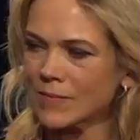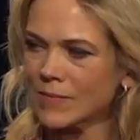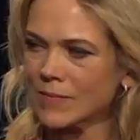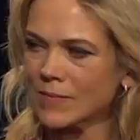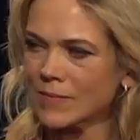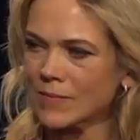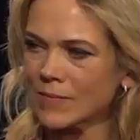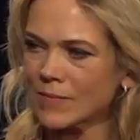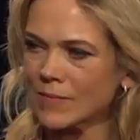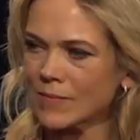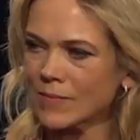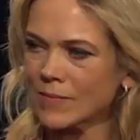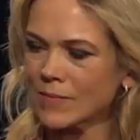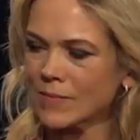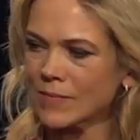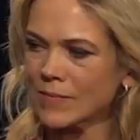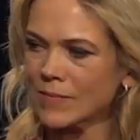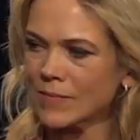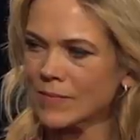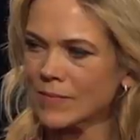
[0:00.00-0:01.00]

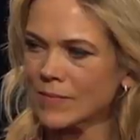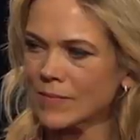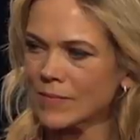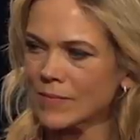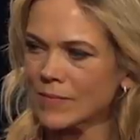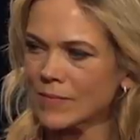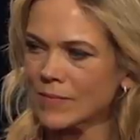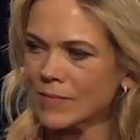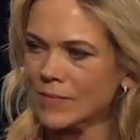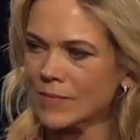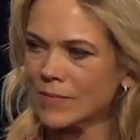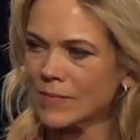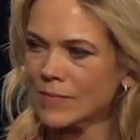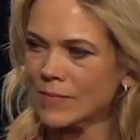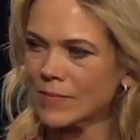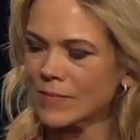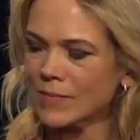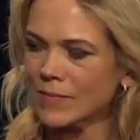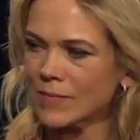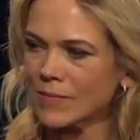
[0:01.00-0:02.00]

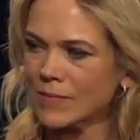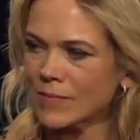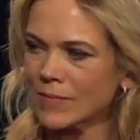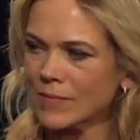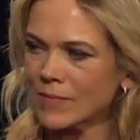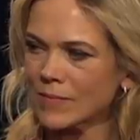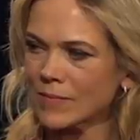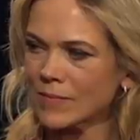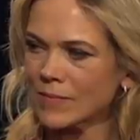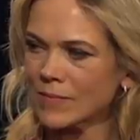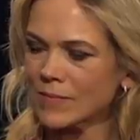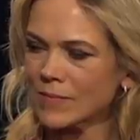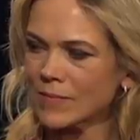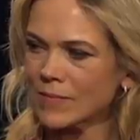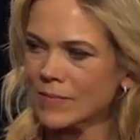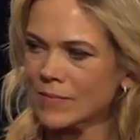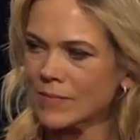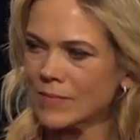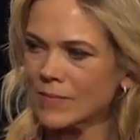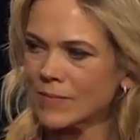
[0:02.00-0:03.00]

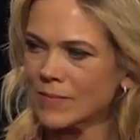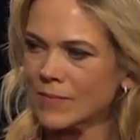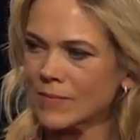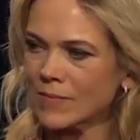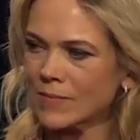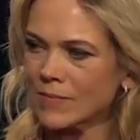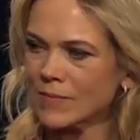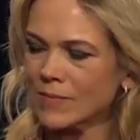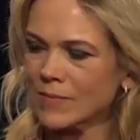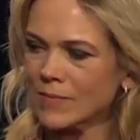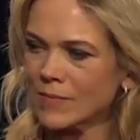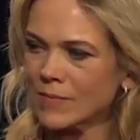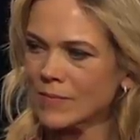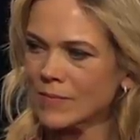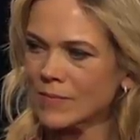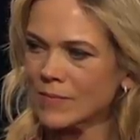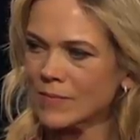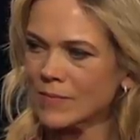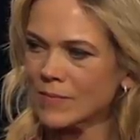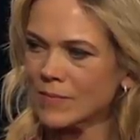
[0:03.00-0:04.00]

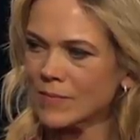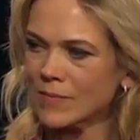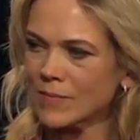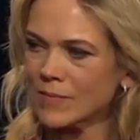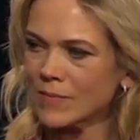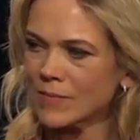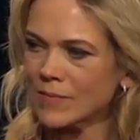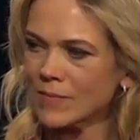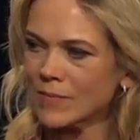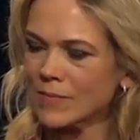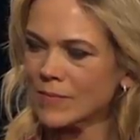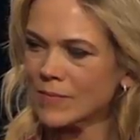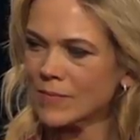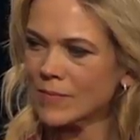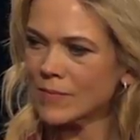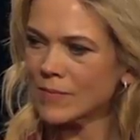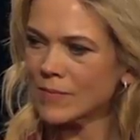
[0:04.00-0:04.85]
The person shown says nothing.